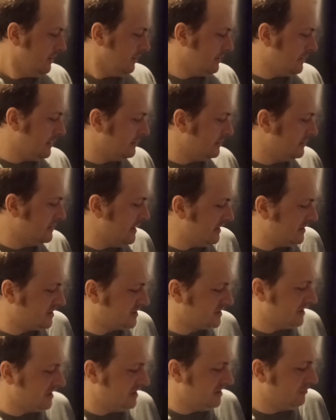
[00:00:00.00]
Now the next
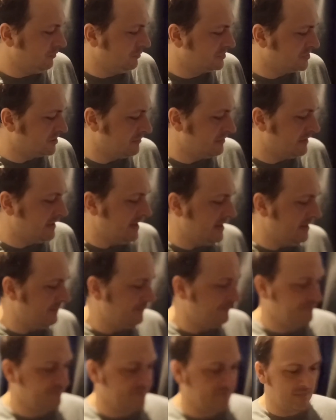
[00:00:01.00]
thing you also get
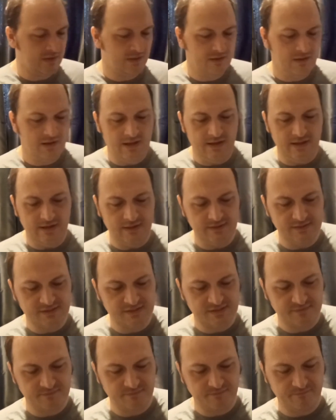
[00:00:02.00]

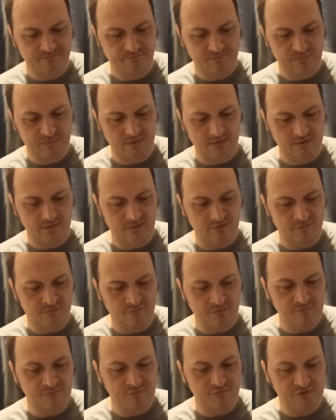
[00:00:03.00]
is a
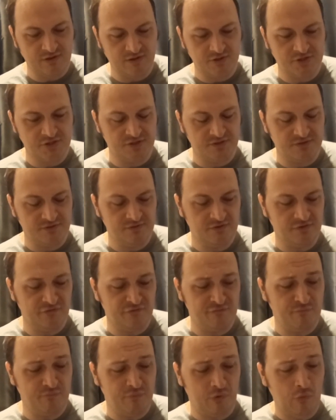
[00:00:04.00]
reproduction
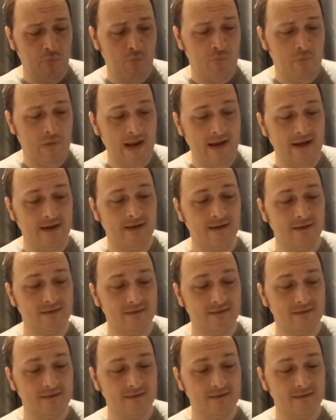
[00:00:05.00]
of Bob Peak.